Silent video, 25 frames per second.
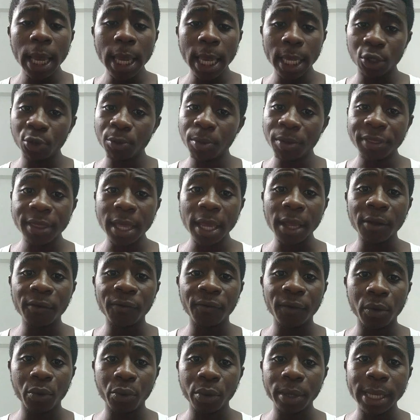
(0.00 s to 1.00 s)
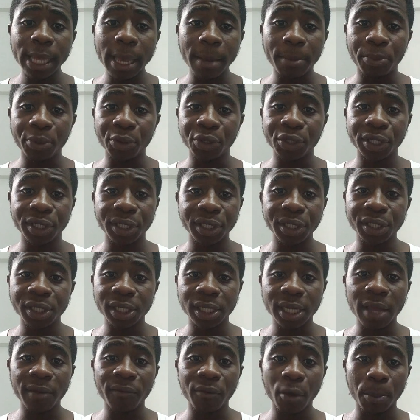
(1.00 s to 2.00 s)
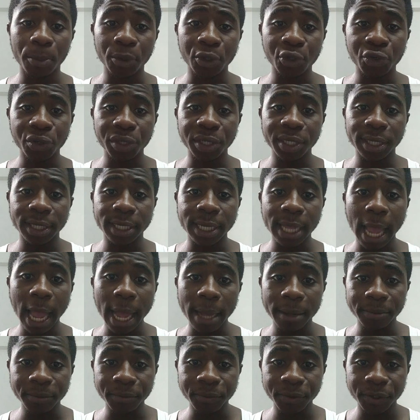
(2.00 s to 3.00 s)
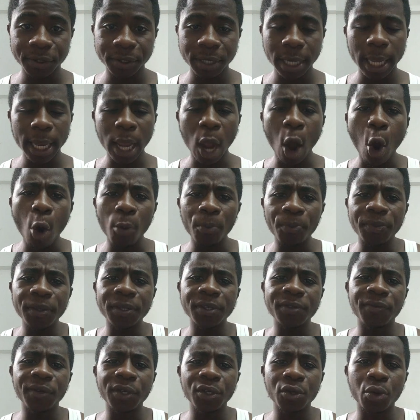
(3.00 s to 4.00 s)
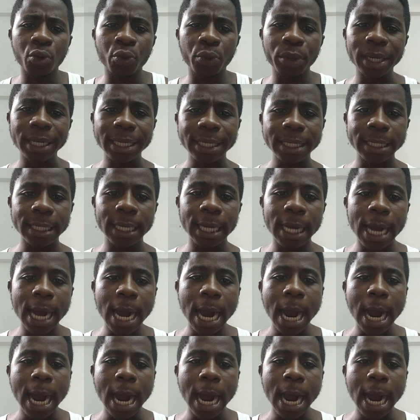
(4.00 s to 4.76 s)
yeah, to be thankful and really appreciate each and every opportunity that comes. I hope this video really